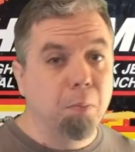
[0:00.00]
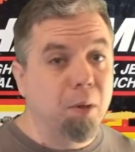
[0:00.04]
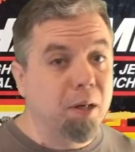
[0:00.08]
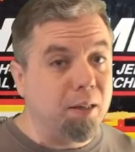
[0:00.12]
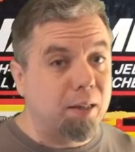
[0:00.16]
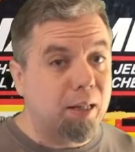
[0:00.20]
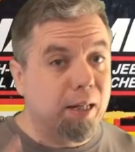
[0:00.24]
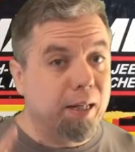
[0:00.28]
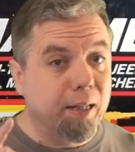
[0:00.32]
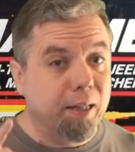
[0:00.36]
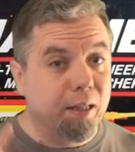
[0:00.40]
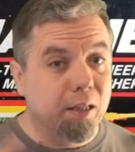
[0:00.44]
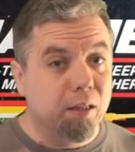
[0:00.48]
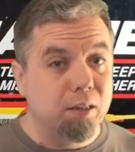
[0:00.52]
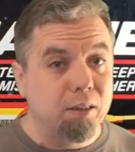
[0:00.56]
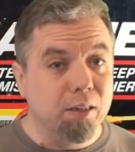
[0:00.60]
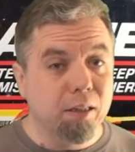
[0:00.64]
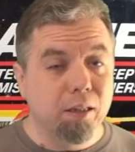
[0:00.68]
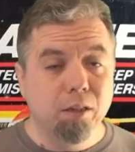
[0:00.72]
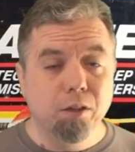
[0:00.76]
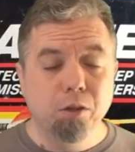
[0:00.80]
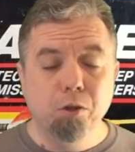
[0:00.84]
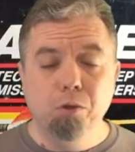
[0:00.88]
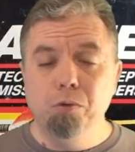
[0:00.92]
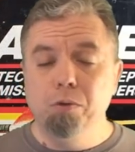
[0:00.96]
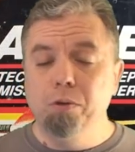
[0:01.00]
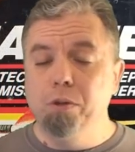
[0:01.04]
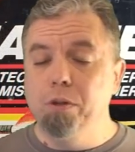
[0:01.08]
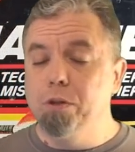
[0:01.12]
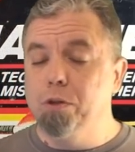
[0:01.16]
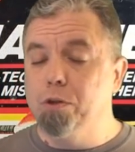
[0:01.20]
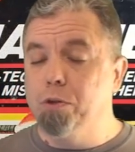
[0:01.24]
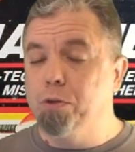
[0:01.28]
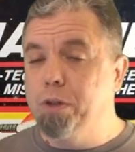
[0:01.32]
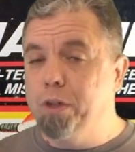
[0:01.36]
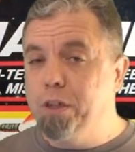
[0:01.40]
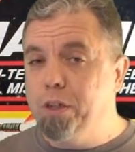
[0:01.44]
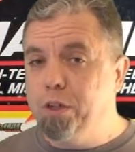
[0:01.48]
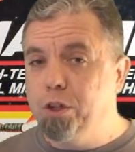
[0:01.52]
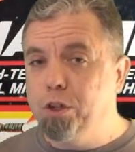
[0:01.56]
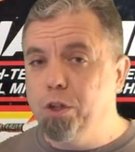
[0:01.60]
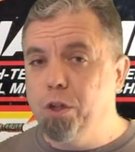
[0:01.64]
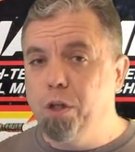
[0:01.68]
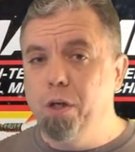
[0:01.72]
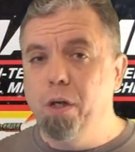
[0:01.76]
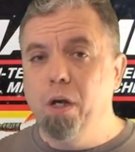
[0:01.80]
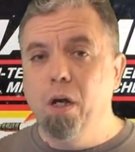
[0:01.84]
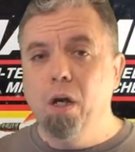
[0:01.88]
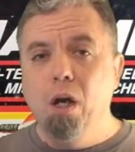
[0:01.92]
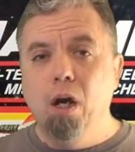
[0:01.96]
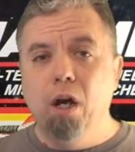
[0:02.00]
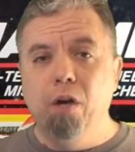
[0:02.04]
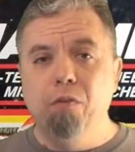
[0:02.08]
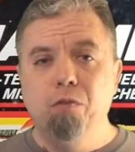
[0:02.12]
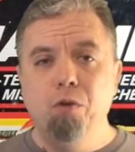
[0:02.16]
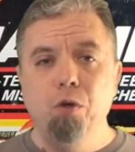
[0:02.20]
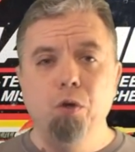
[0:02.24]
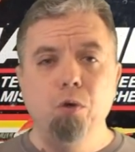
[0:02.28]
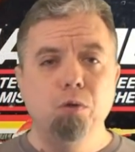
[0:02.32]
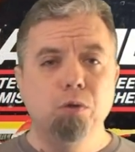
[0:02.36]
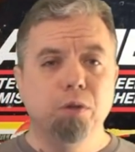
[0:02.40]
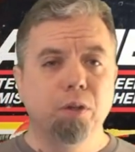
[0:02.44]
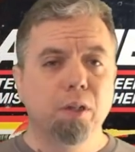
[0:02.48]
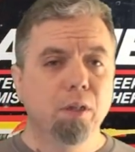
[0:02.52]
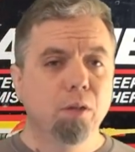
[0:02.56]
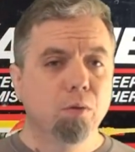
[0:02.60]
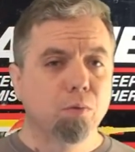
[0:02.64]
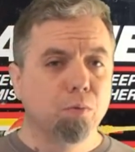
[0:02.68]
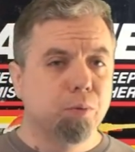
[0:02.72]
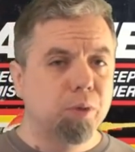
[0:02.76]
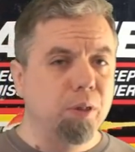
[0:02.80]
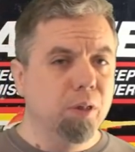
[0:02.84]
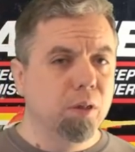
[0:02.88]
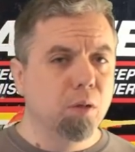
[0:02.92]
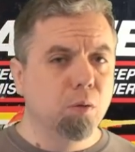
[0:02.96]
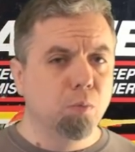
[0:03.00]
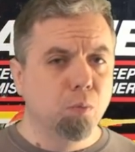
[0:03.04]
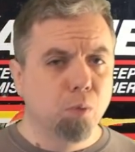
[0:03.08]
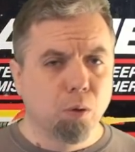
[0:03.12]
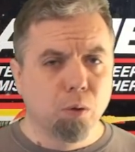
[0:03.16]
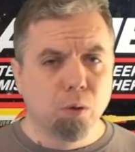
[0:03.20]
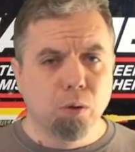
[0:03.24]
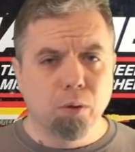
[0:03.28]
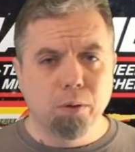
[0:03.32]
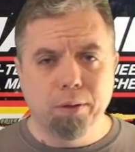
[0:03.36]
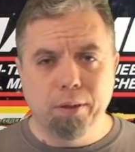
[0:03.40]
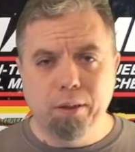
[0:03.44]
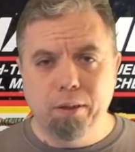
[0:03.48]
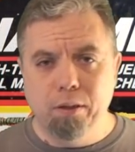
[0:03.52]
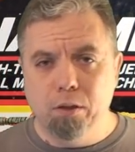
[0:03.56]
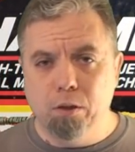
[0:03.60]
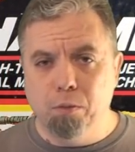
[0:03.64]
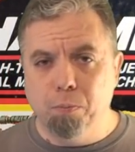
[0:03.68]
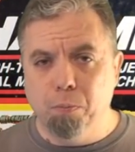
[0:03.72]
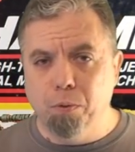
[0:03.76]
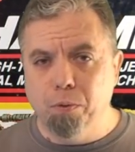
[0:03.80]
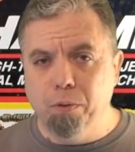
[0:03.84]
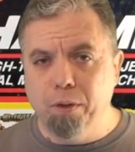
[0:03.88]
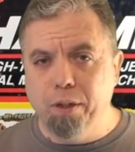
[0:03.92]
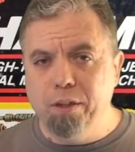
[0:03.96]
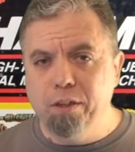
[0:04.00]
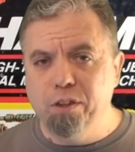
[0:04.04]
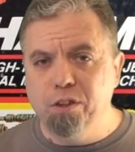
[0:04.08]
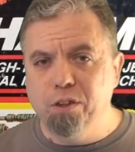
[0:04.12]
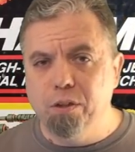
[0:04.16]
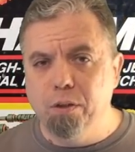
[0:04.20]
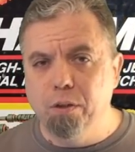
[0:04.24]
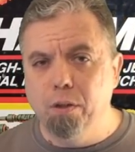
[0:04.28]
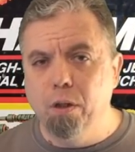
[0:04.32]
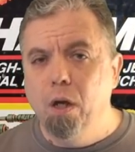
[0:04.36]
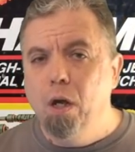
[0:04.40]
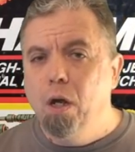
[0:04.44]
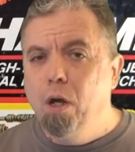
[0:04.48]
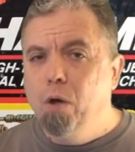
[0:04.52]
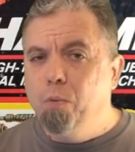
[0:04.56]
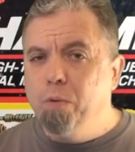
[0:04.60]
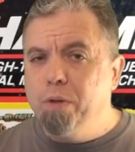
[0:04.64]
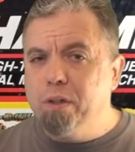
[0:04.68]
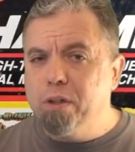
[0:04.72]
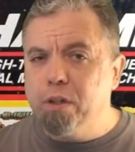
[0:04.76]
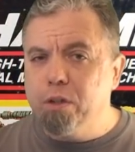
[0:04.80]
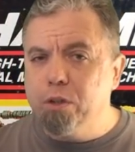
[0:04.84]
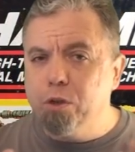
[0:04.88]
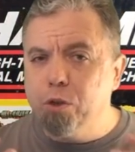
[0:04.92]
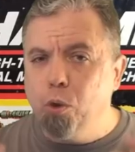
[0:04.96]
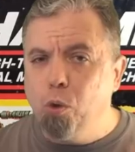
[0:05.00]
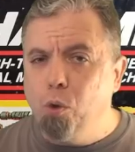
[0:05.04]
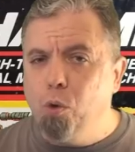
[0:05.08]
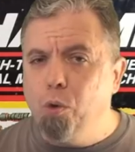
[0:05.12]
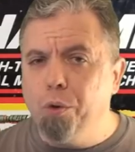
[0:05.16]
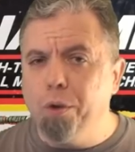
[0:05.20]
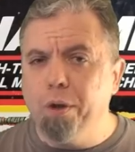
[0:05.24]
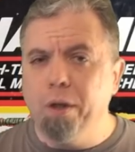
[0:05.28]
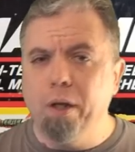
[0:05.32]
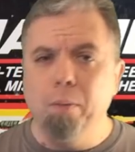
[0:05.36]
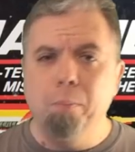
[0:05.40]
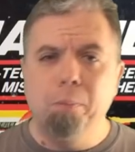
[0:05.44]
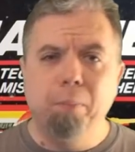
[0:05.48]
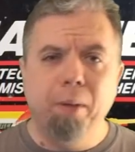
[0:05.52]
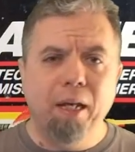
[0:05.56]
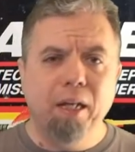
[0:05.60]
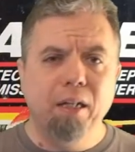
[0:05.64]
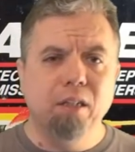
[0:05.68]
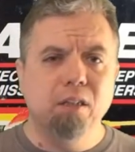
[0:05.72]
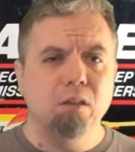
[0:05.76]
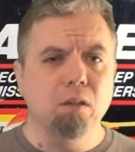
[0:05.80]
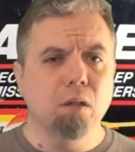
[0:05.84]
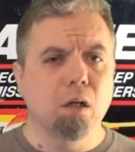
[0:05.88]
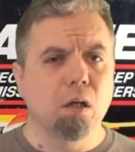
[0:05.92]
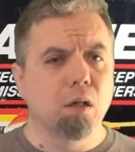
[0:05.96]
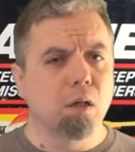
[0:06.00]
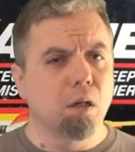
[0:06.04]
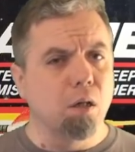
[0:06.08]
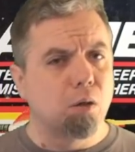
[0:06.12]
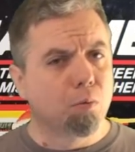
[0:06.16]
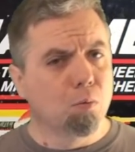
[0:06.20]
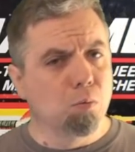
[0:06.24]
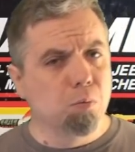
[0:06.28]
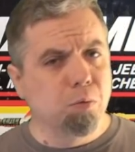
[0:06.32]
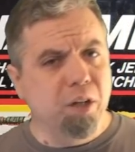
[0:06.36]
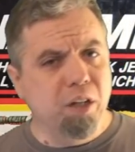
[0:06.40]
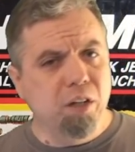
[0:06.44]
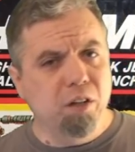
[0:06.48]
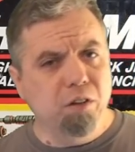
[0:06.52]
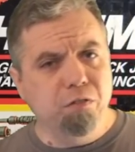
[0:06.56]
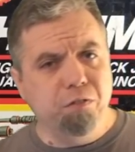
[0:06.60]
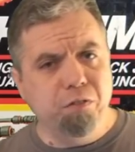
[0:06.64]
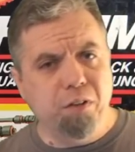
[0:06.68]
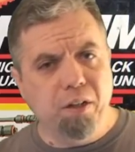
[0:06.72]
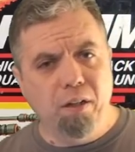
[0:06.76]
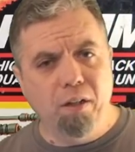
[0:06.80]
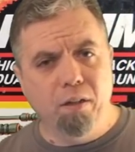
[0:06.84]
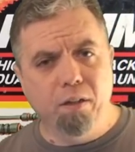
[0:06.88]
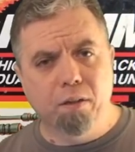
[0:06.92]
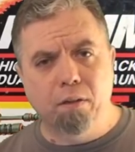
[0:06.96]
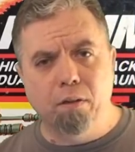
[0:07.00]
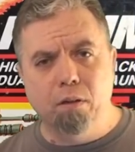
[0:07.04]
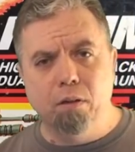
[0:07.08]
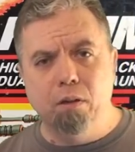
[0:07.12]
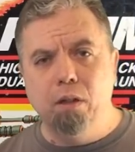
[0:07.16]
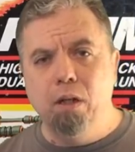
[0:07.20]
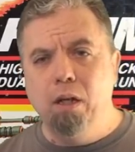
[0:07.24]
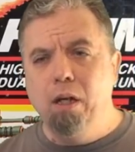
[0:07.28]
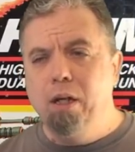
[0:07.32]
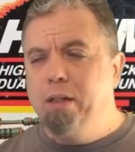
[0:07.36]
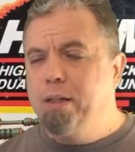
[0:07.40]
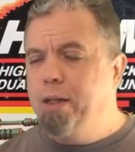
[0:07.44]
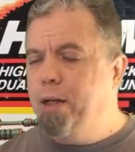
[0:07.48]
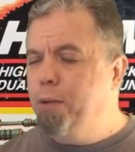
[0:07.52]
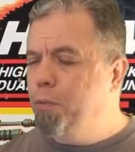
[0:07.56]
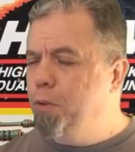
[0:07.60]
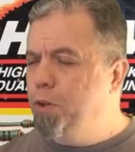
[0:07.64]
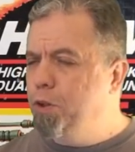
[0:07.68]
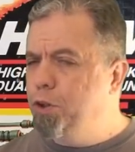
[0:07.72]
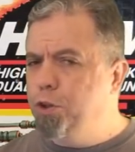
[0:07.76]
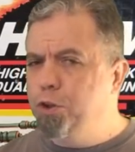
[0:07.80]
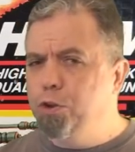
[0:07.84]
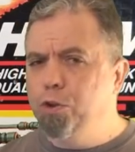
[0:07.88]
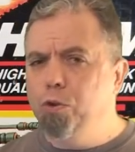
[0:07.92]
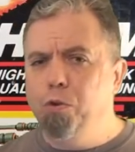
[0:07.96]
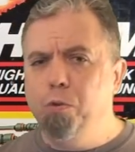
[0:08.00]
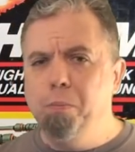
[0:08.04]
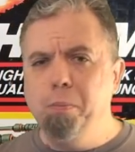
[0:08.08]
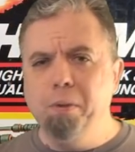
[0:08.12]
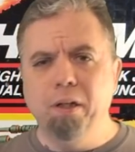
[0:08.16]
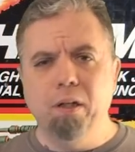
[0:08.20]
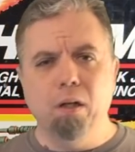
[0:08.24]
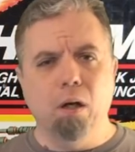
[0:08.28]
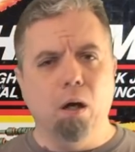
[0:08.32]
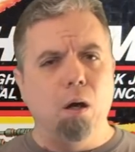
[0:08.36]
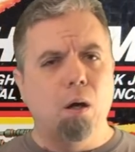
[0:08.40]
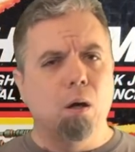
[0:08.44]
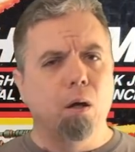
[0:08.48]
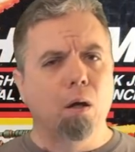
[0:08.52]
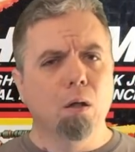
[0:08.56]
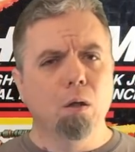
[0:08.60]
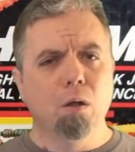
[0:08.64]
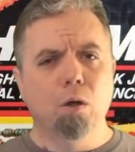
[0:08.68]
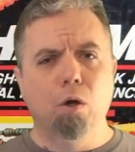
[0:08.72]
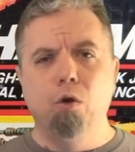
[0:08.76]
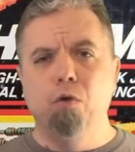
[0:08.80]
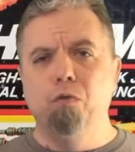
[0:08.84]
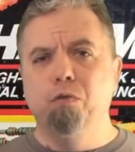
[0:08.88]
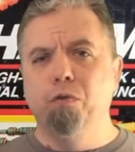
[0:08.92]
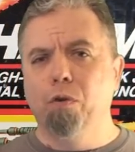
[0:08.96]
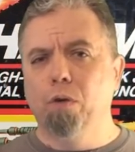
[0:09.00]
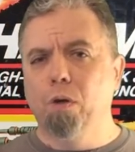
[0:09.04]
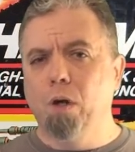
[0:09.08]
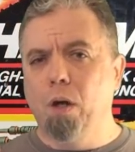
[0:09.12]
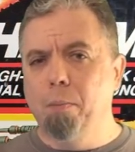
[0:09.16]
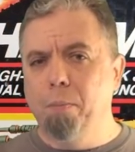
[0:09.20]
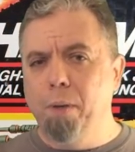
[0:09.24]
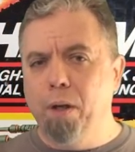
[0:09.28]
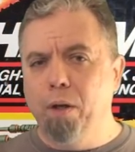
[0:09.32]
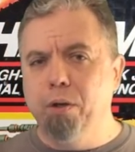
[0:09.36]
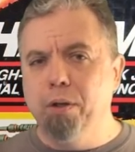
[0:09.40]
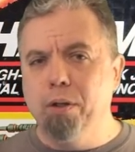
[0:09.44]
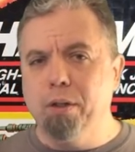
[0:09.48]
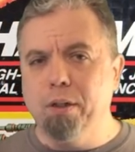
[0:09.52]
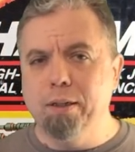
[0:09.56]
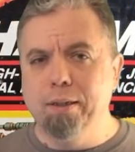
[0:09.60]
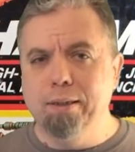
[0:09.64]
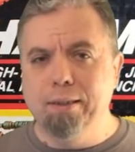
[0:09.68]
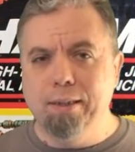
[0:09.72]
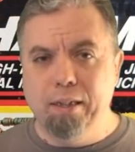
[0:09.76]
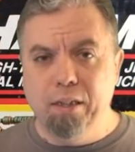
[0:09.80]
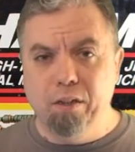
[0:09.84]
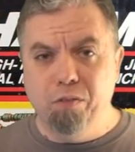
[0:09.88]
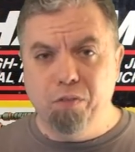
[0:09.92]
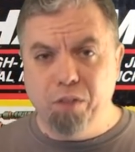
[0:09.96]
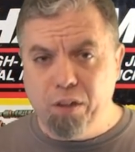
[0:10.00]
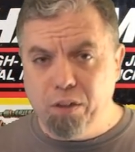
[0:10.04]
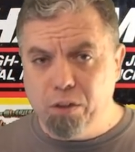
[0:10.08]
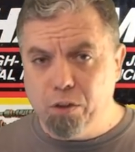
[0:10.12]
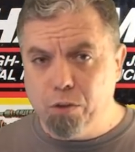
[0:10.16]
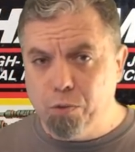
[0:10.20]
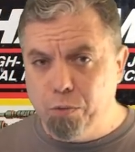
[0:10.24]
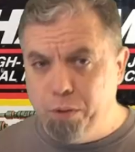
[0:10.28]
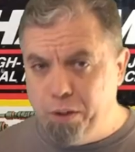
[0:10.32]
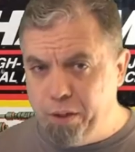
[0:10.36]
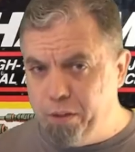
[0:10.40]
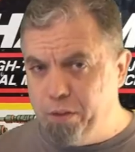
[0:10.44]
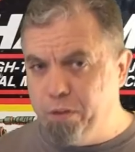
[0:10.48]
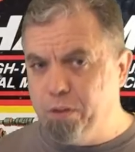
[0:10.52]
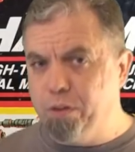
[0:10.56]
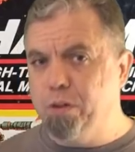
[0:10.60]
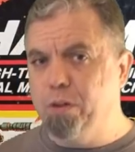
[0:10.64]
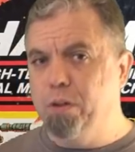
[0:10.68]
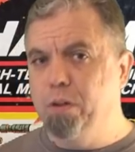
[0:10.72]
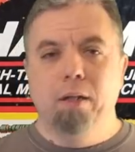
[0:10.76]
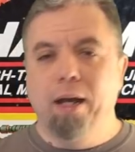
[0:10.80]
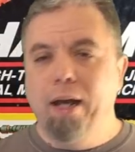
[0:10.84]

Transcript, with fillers: but they continued the tradition of using real-world inspiration with a toy based on a real vehicle that would soon be all over American TV screens.